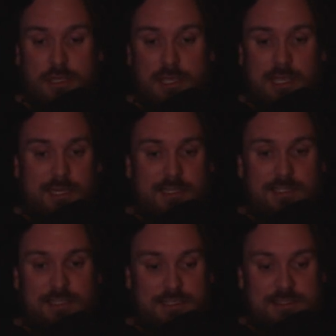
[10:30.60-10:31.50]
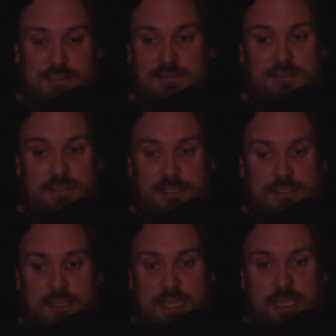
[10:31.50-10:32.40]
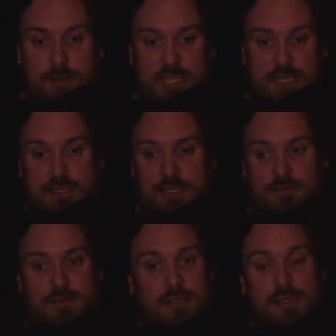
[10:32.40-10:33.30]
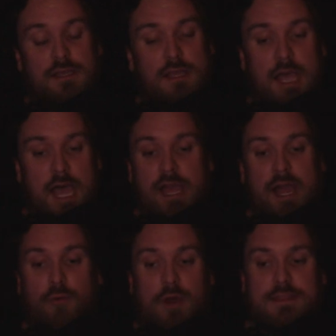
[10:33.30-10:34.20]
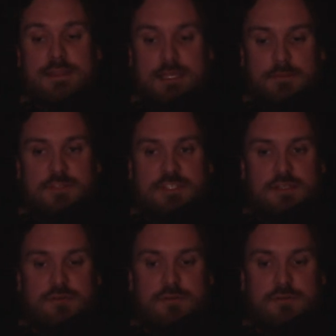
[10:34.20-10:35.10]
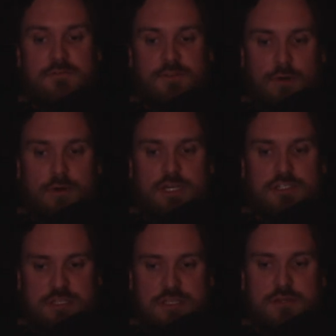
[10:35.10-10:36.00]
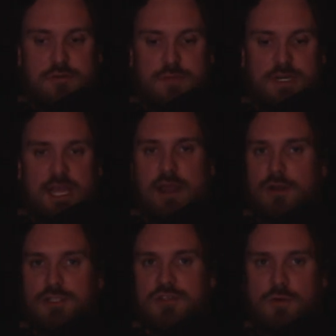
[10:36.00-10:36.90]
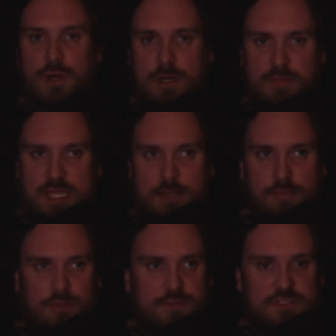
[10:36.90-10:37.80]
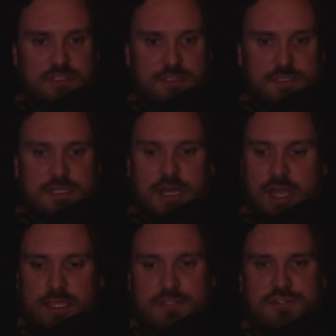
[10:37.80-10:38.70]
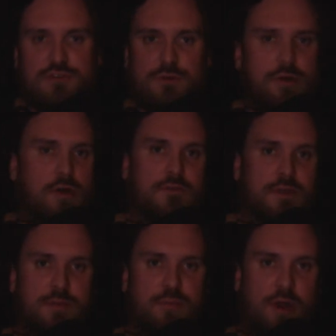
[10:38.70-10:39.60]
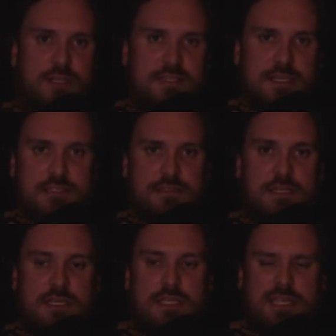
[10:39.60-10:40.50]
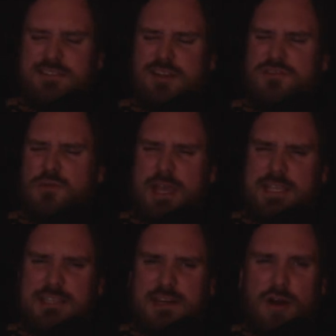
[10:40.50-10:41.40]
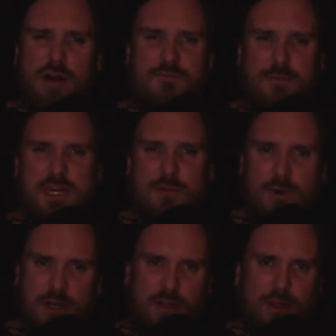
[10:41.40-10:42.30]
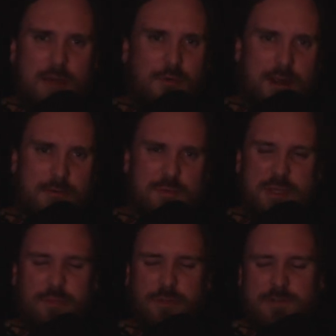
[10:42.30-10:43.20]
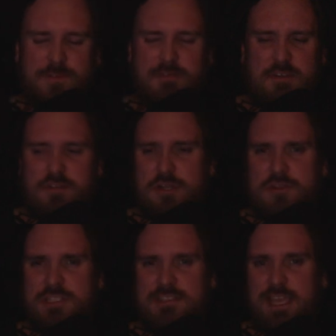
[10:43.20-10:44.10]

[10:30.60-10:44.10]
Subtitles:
And it's like, I mean, I want them to flourish too, but I also want to be able to not get screwed over in the process. That's also why it's kind of hard for me to want to collaborate with people, if you've ever noticed.